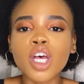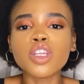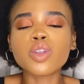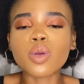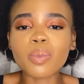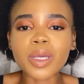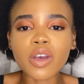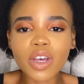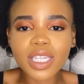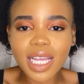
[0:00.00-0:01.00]
So
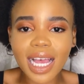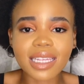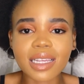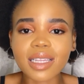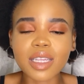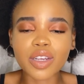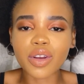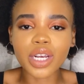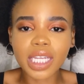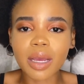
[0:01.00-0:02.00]
because, as I said
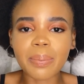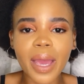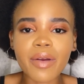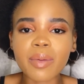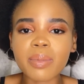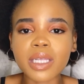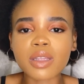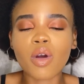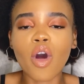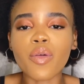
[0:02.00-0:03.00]
earlier,
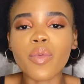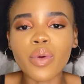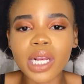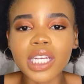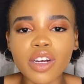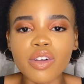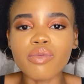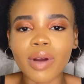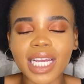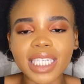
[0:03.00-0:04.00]
parabens are really
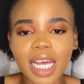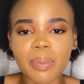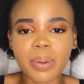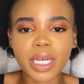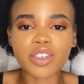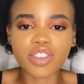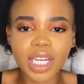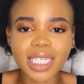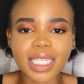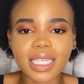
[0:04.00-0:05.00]
great at
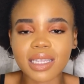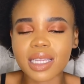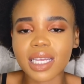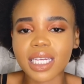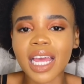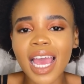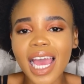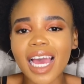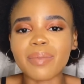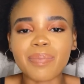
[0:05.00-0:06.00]
penetrating the skin
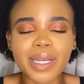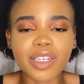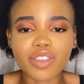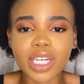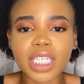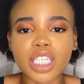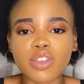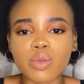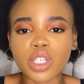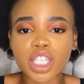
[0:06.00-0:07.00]
and penetrating
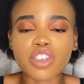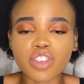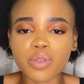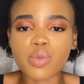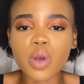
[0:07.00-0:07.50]
your tissue.